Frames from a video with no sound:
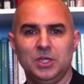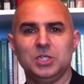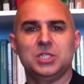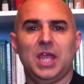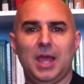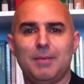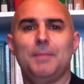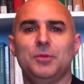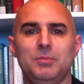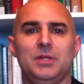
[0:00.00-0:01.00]
is to come
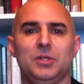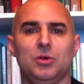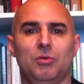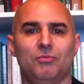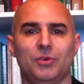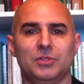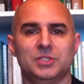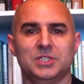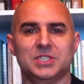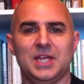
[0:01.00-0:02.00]
up to me at the conference
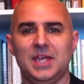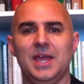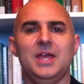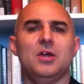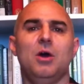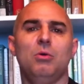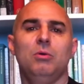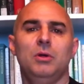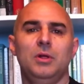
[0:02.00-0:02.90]
and say, hey Cole,